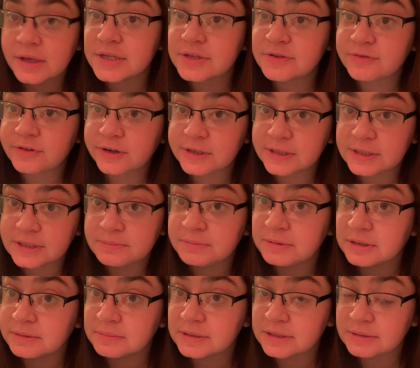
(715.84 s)
As far as
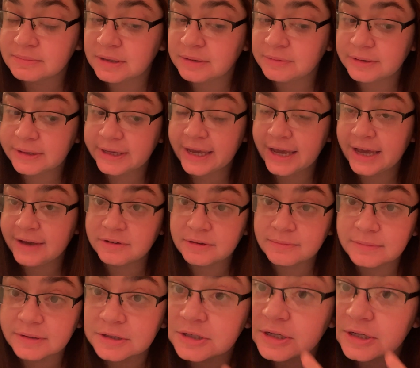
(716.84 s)
symptoms, I'm not really having much.